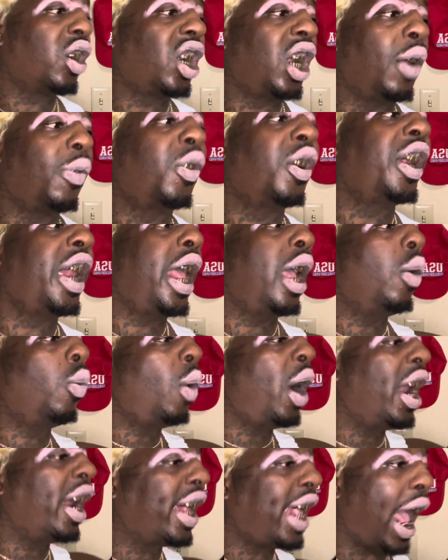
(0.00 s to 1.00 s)
shit from now.
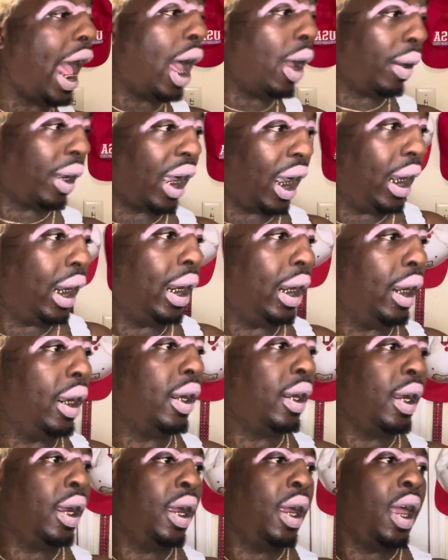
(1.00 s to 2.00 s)
One of y'all kids.
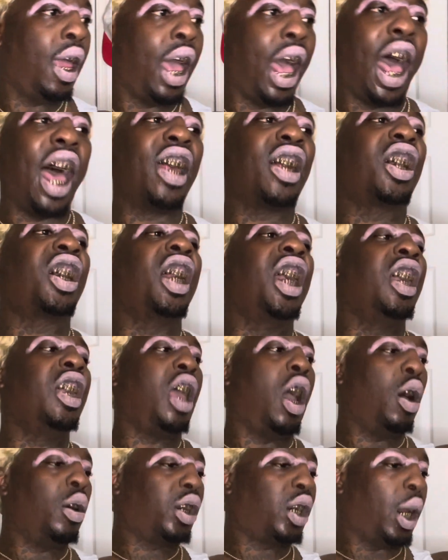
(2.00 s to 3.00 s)
I see
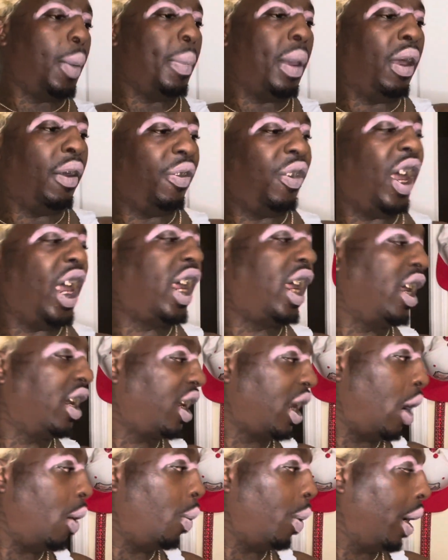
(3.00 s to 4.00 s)
y'all to me and Vicky
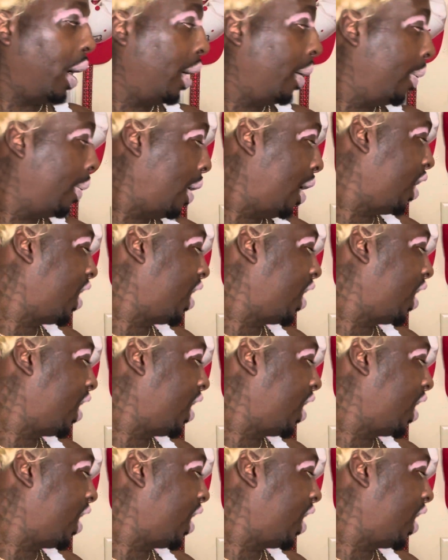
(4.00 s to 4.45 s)
somewhere. I'll